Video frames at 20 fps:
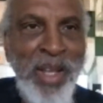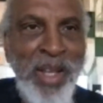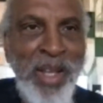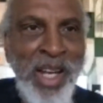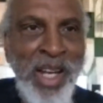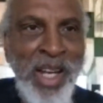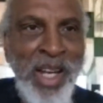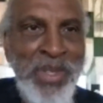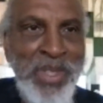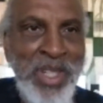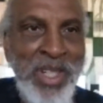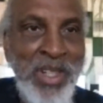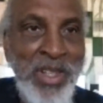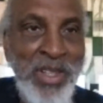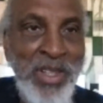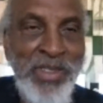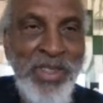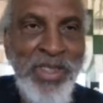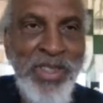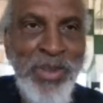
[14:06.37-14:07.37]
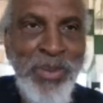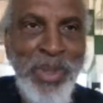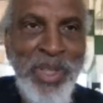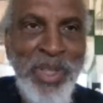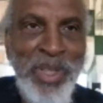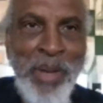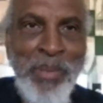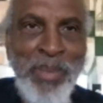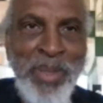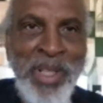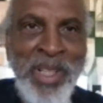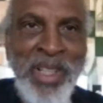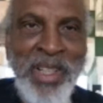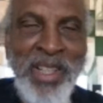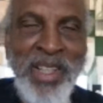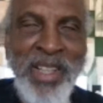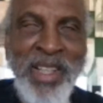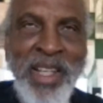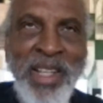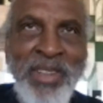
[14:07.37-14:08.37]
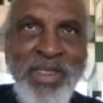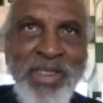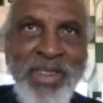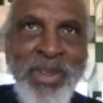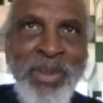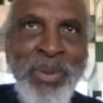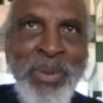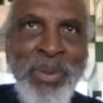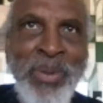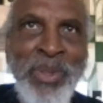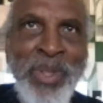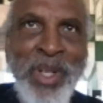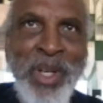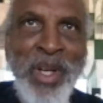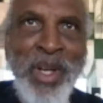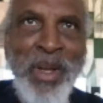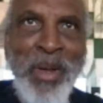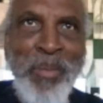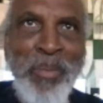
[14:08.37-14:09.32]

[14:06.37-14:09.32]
Not that I was indifferent to what's happening in schools,